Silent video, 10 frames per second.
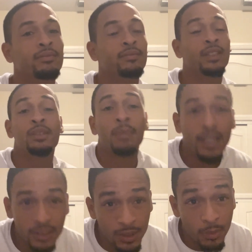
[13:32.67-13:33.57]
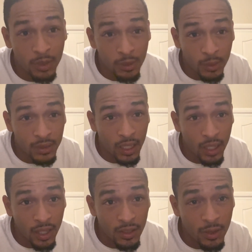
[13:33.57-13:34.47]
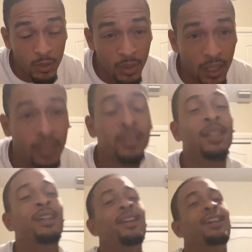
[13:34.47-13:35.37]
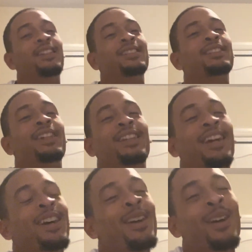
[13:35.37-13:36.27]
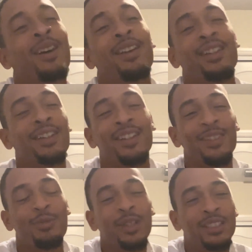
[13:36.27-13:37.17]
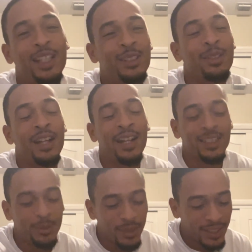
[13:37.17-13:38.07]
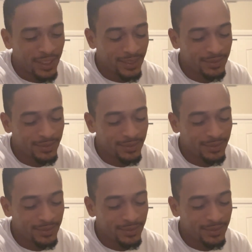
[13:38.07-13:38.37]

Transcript: Just imagine some of the stories I can't tell you guys. Say, like, look, appreciate you guys, man.